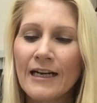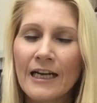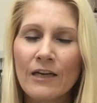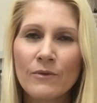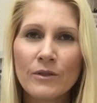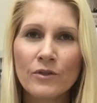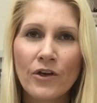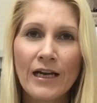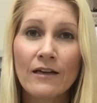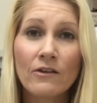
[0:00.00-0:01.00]
and we all know
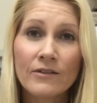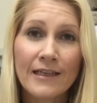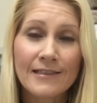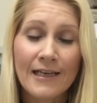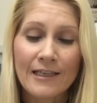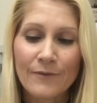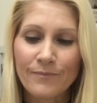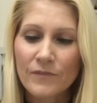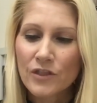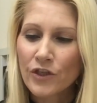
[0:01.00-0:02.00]
how long they take.
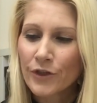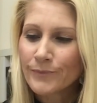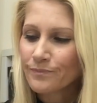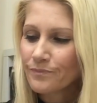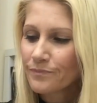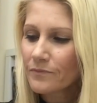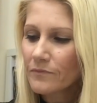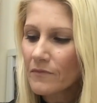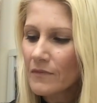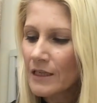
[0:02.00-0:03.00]
So
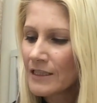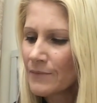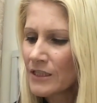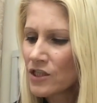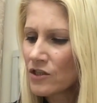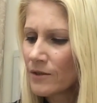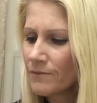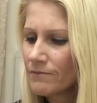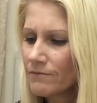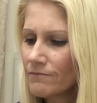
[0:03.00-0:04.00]
as much as
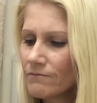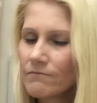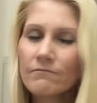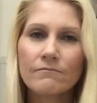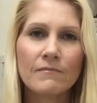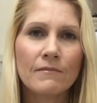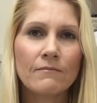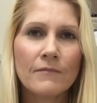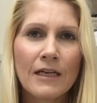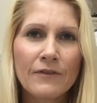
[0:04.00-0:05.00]
I'm
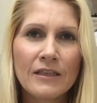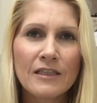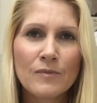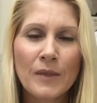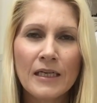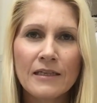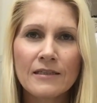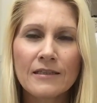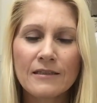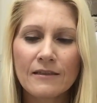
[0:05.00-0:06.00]
loving this
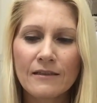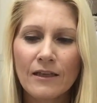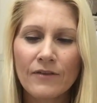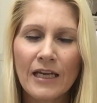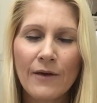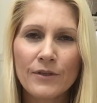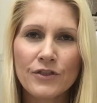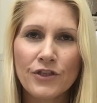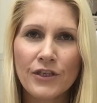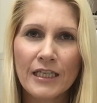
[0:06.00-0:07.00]
piece, loving how it's
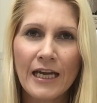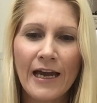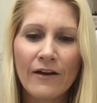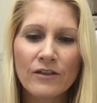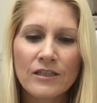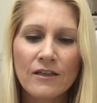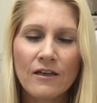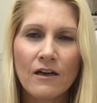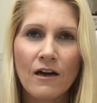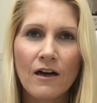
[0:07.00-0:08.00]
turning out,
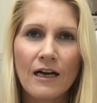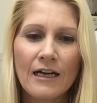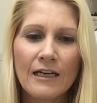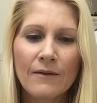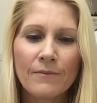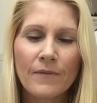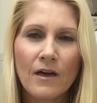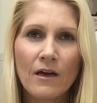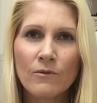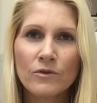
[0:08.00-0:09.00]

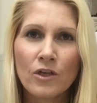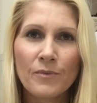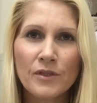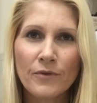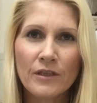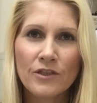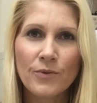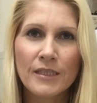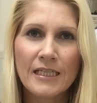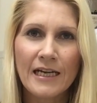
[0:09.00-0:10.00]
I will not be doing the
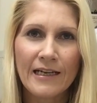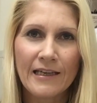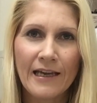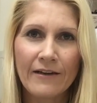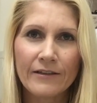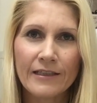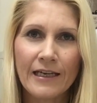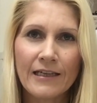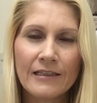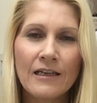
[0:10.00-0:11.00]
28 count
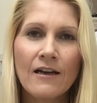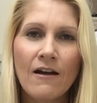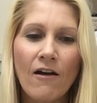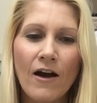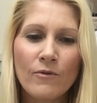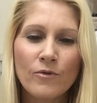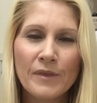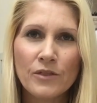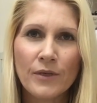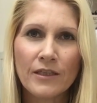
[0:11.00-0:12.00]
again. I will
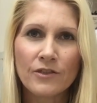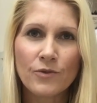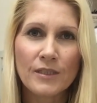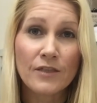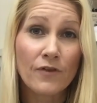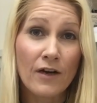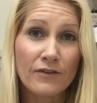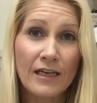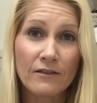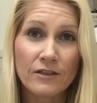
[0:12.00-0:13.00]
be doing 25
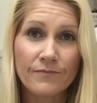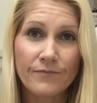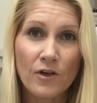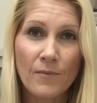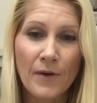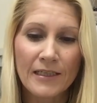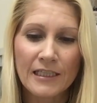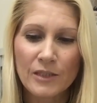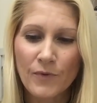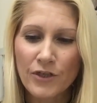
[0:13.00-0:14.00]
count on my
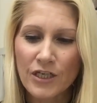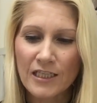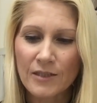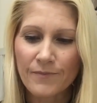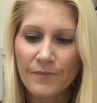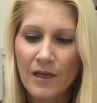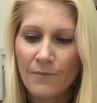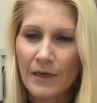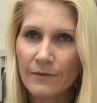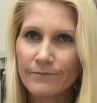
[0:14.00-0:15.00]
next project,
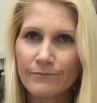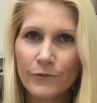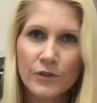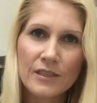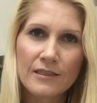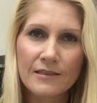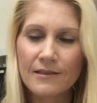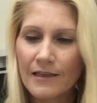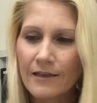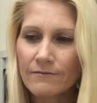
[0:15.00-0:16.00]
but we'll discuss
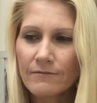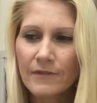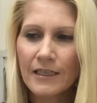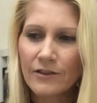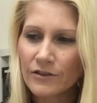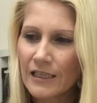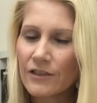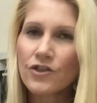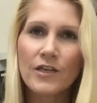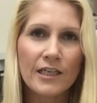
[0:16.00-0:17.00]
that later on down
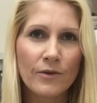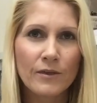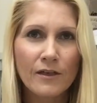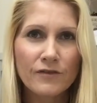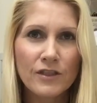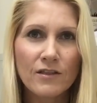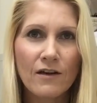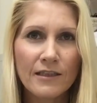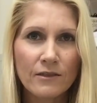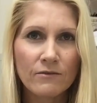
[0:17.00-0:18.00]
the track when I've
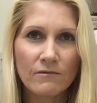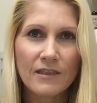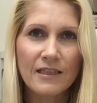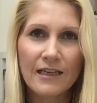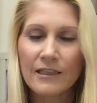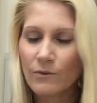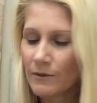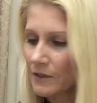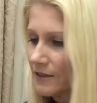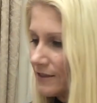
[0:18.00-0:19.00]
decided exactly what
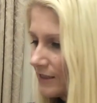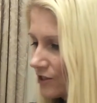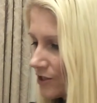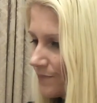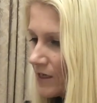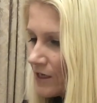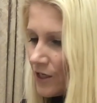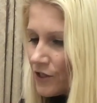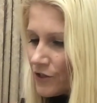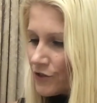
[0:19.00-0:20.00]
I'm going to stitch.
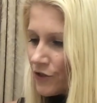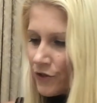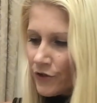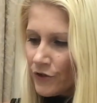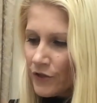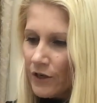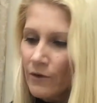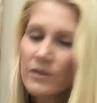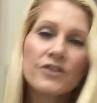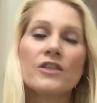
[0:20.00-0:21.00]
So I
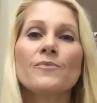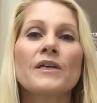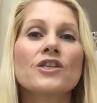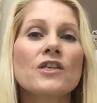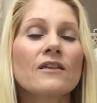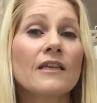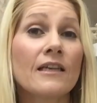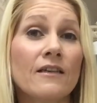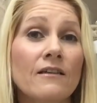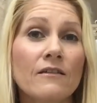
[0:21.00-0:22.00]
will insert a picture
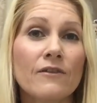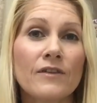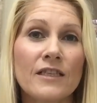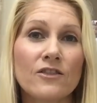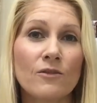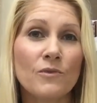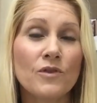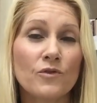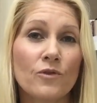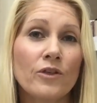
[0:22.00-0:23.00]
here of last time you
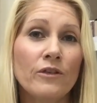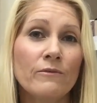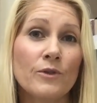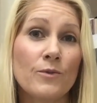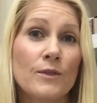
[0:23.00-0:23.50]
saw her, which